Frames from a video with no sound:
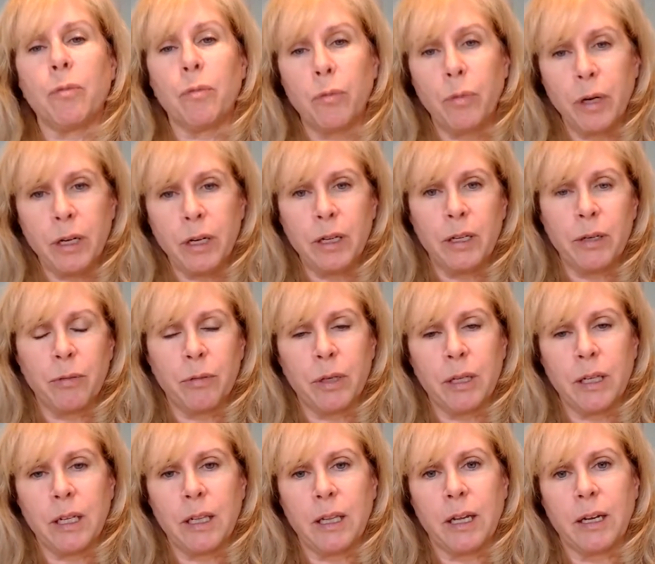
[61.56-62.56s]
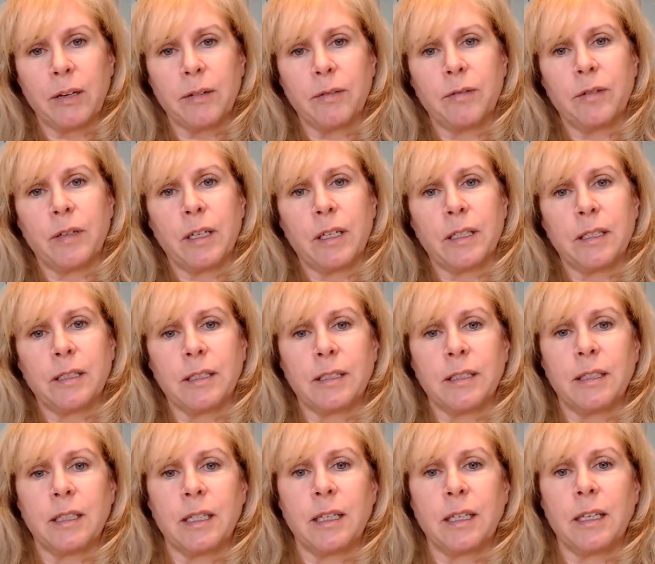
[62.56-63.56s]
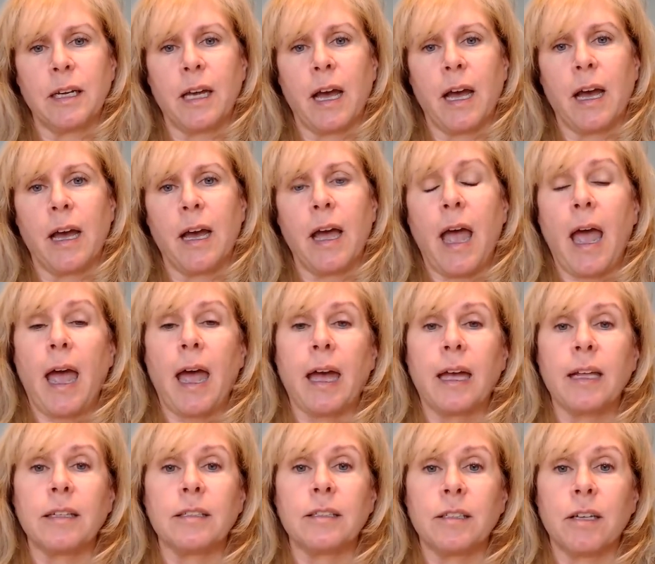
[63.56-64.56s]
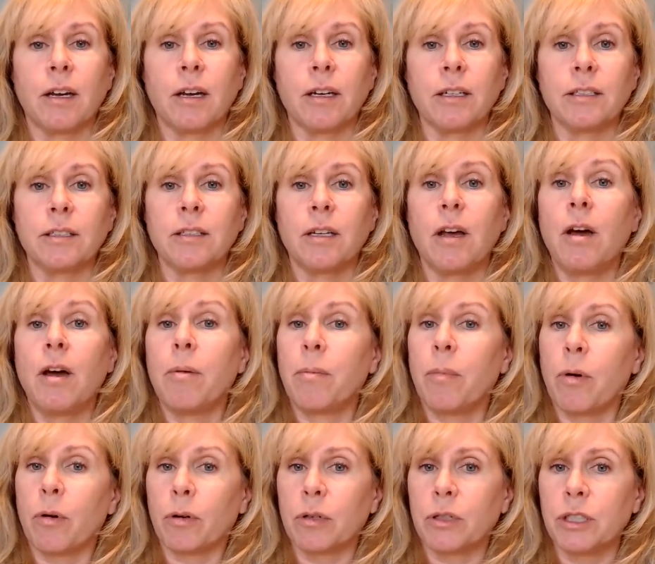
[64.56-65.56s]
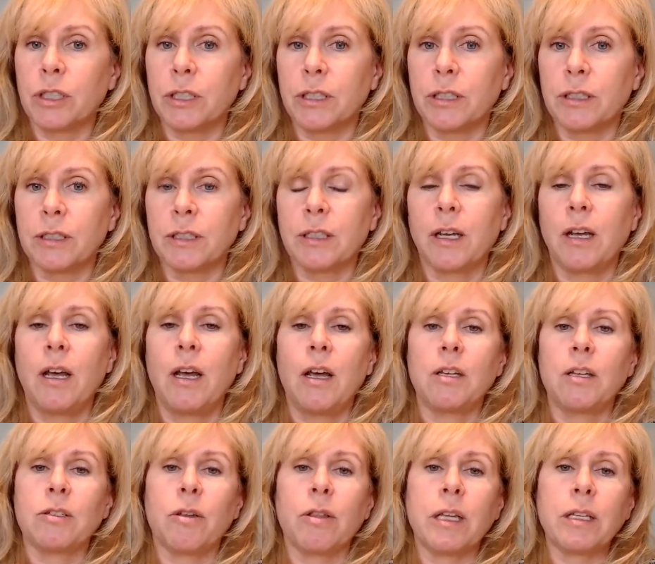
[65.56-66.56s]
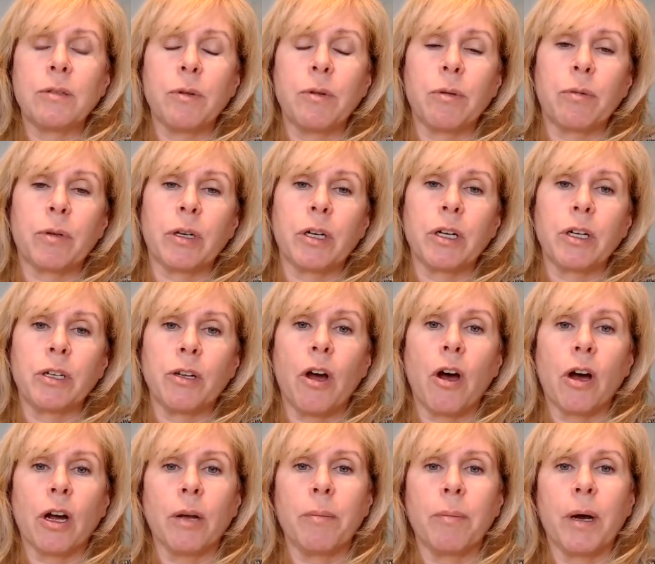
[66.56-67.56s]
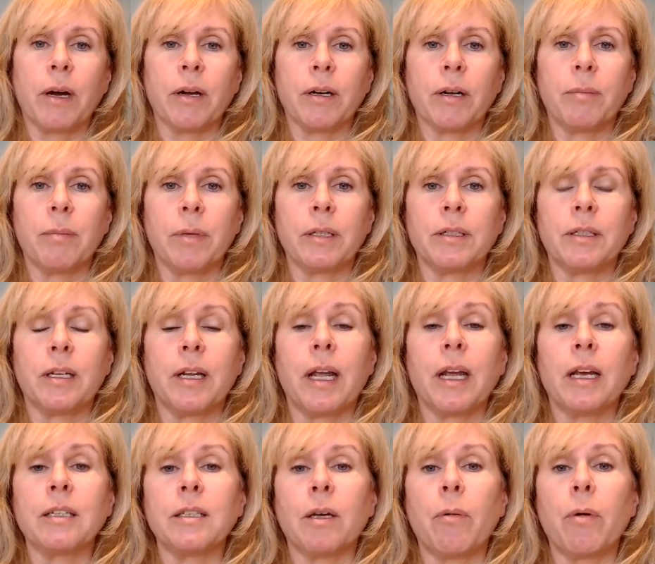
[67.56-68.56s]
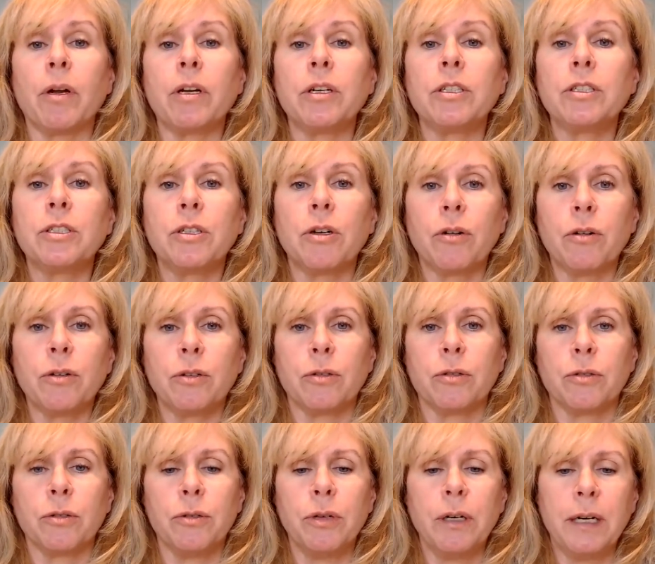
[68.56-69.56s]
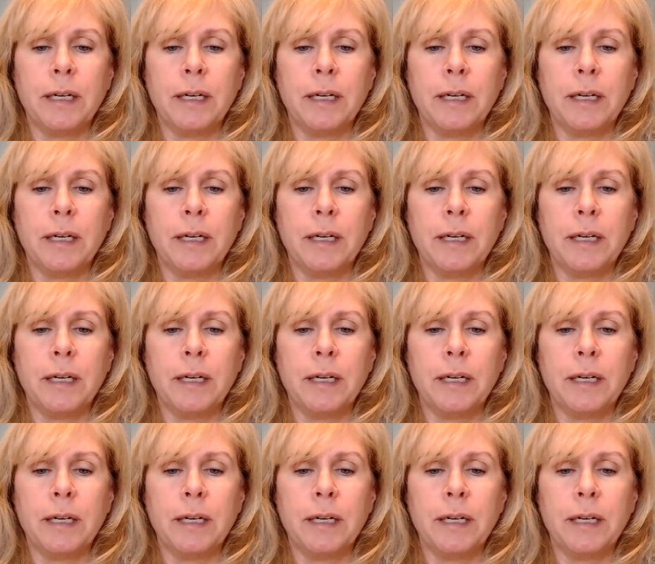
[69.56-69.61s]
really love is the hand-sized portions. So that's what we're going to talk about a bit today, because I want to show you